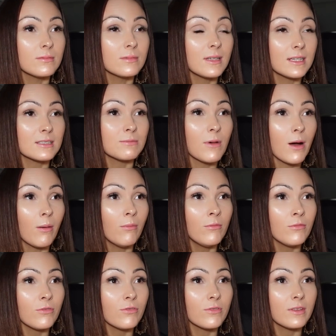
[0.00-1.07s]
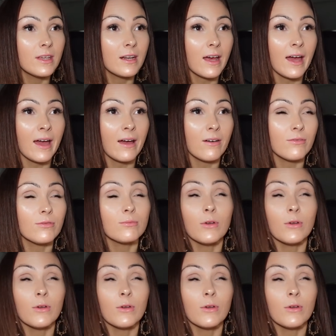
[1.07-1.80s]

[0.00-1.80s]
this month than I have